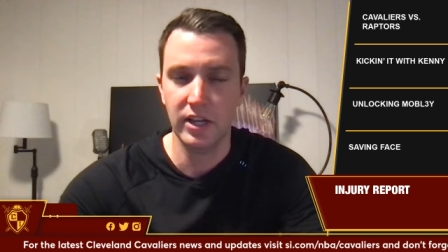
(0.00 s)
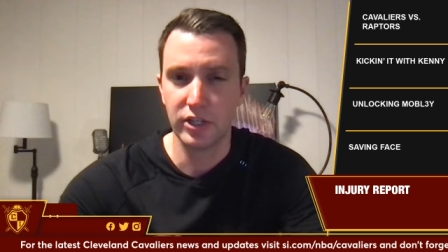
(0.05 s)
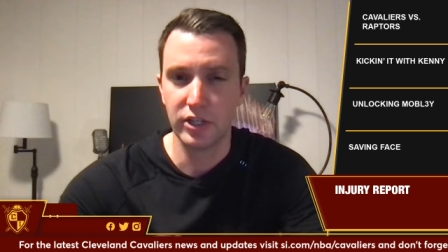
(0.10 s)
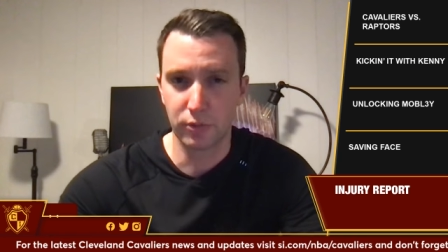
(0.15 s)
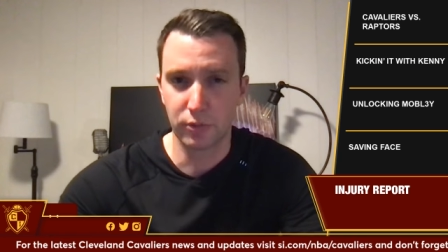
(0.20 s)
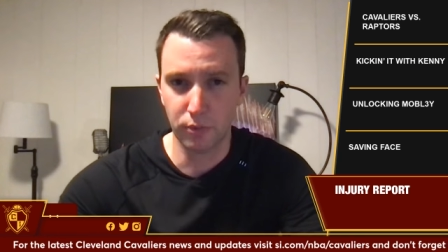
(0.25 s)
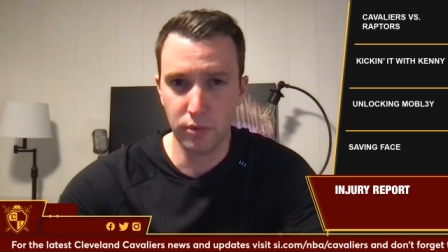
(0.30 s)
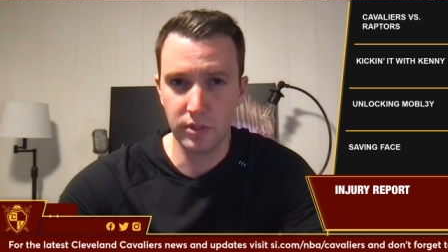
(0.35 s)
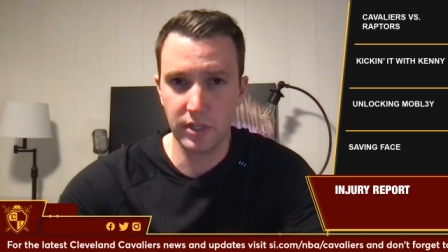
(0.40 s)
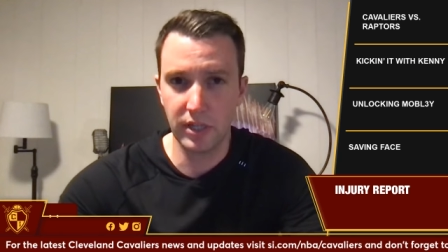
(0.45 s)

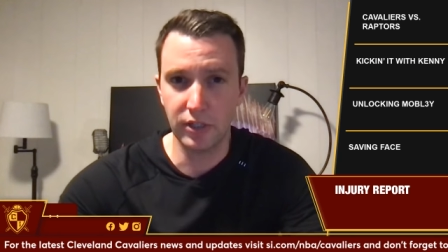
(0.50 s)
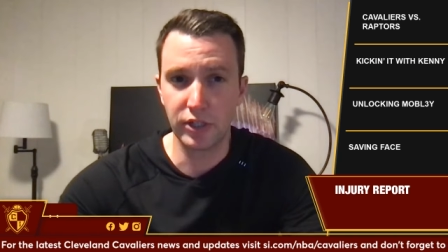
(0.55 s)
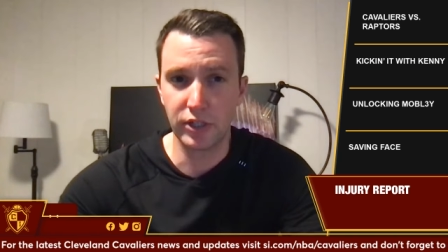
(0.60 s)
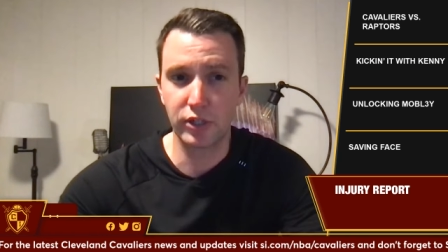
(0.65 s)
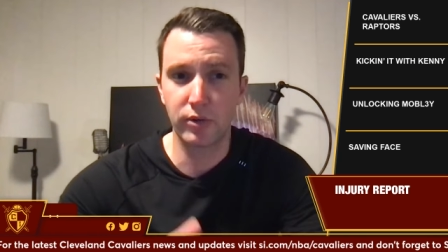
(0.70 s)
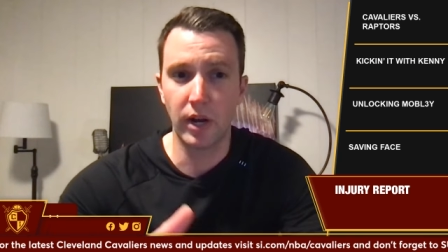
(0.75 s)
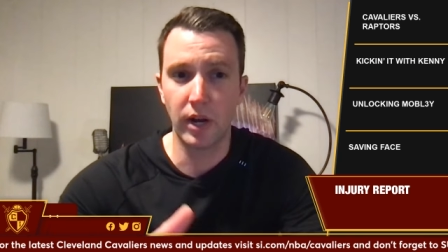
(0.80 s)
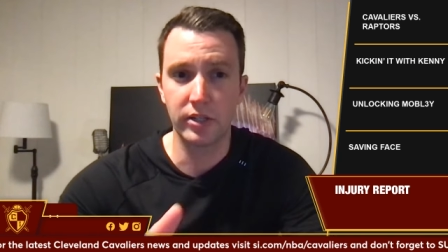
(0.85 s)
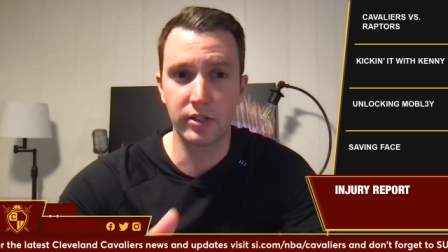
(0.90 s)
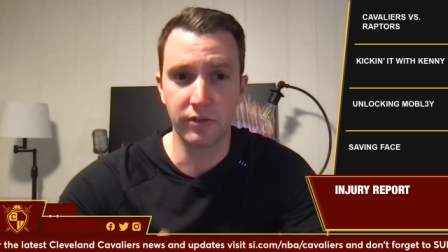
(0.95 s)
Strus can
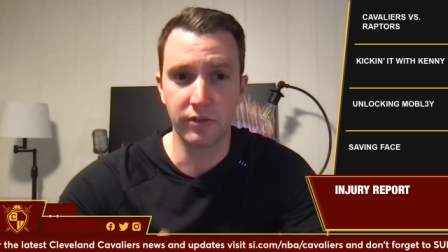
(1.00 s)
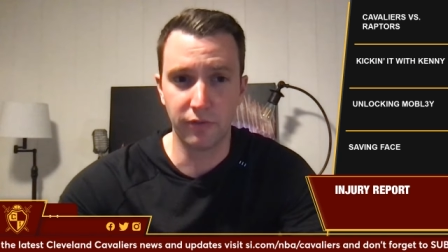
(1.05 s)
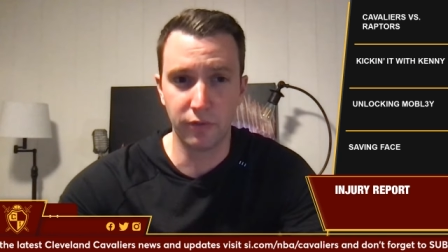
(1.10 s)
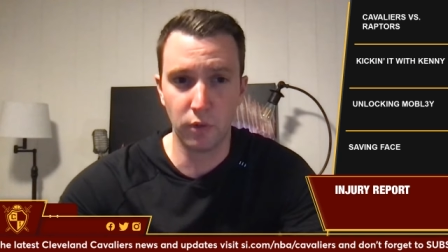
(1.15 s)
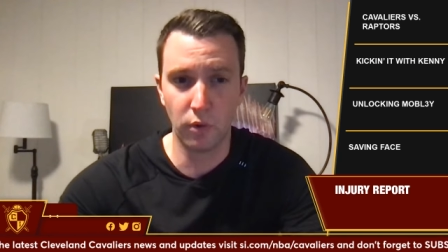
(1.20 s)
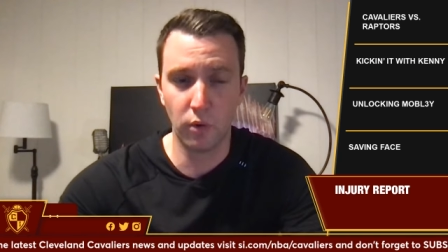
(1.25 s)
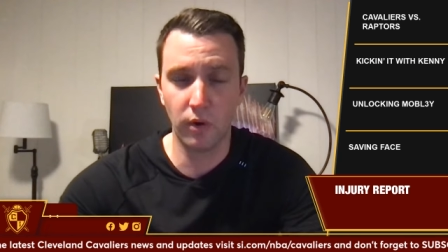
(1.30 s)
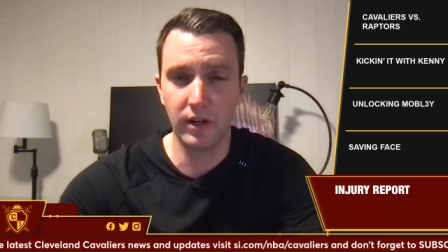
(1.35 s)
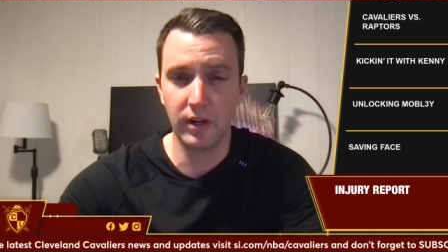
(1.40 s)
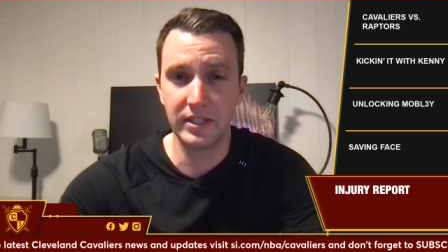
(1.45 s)
stretch the
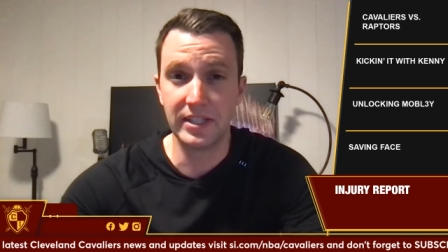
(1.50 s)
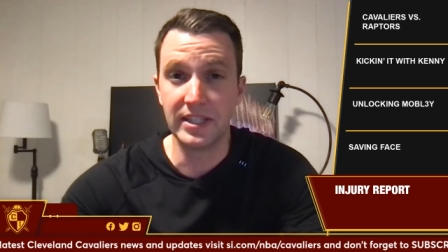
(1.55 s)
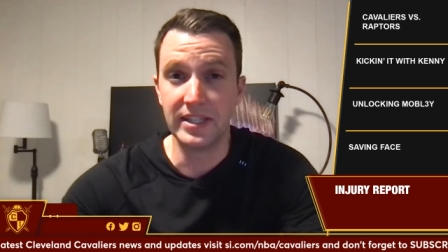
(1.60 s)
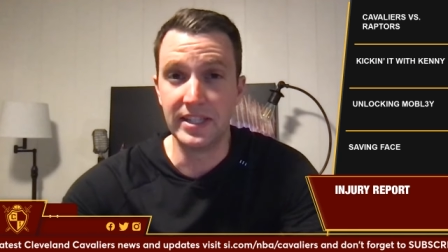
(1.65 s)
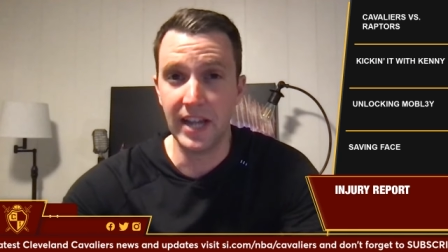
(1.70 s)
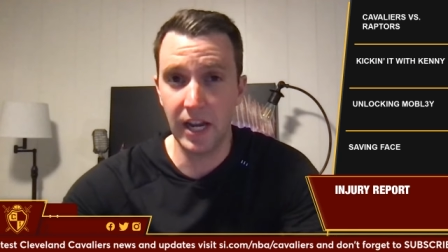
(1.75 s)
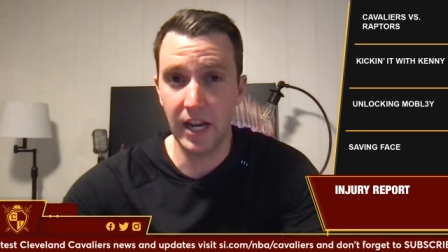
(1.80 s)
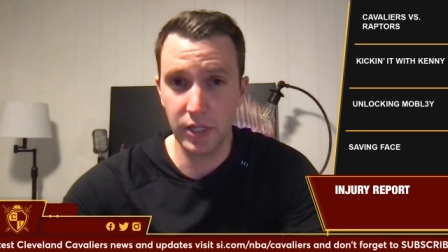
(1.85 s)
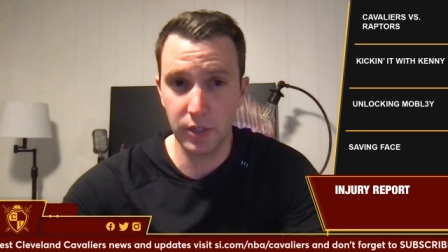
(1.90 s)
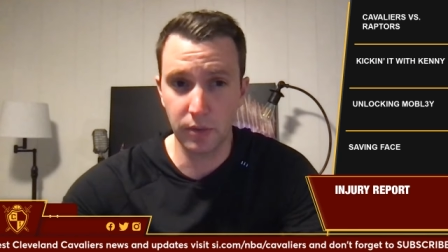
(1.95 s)
floor. He's a
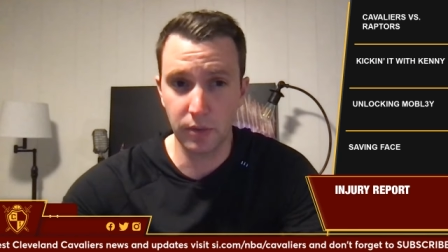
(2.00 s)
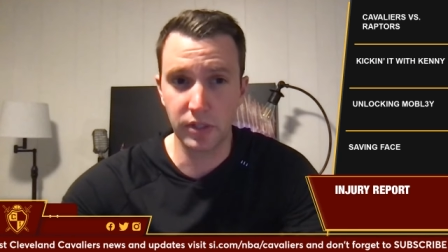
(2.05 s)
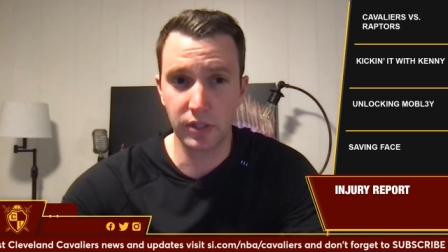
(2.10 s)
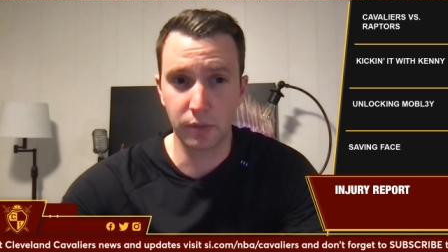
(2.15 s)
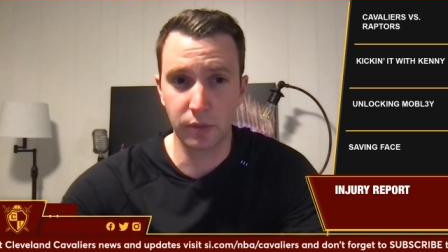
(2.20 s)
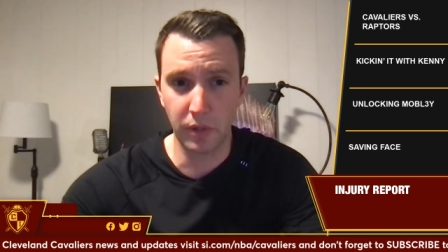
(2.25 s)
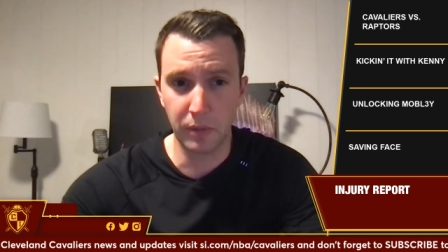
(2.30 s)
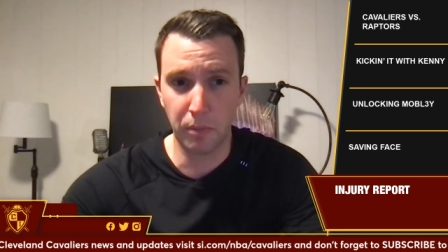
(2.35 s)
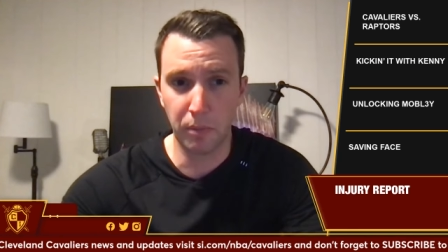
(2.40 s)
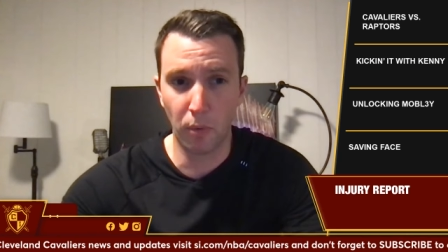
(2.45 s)
dangerous
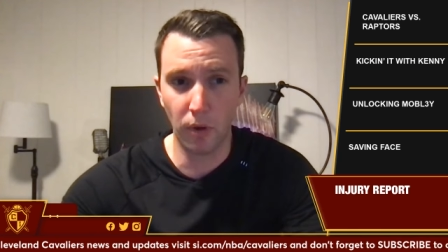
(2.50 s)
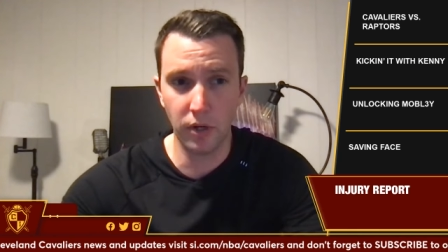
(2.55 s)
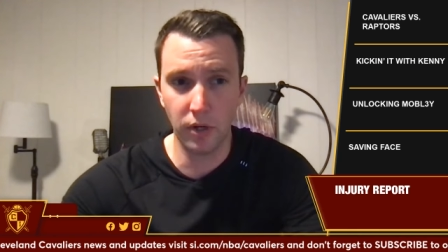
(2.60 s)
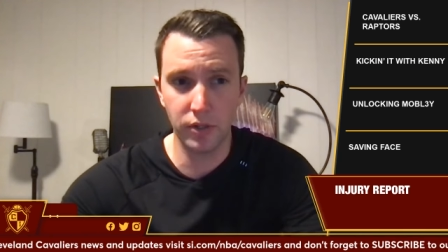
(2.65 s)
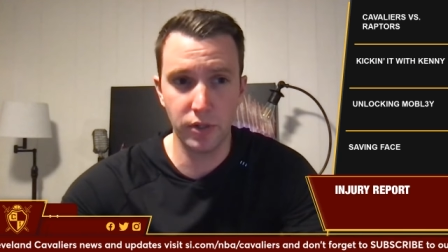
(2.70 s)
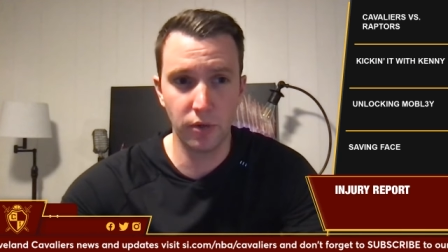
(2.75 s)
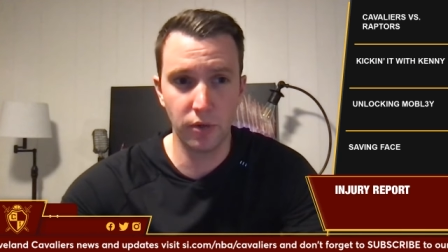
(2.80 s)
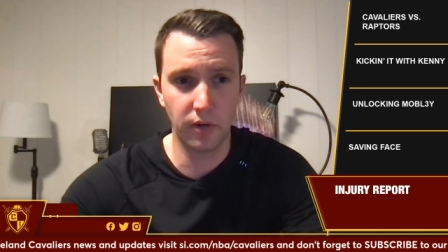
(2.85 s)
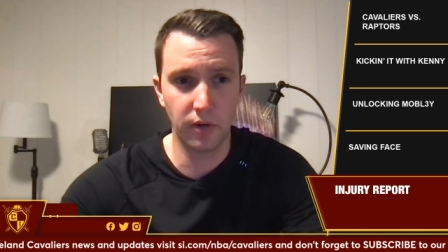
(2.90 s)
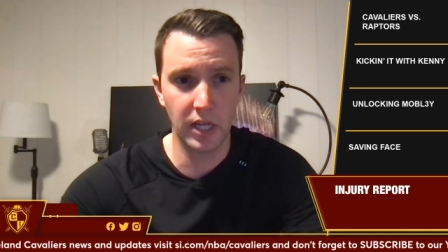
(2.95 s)
three-point
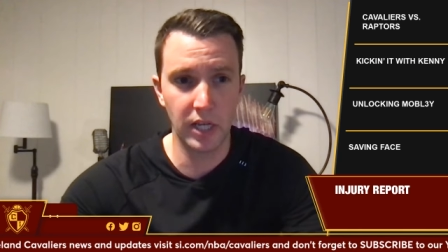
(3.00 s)
shooter.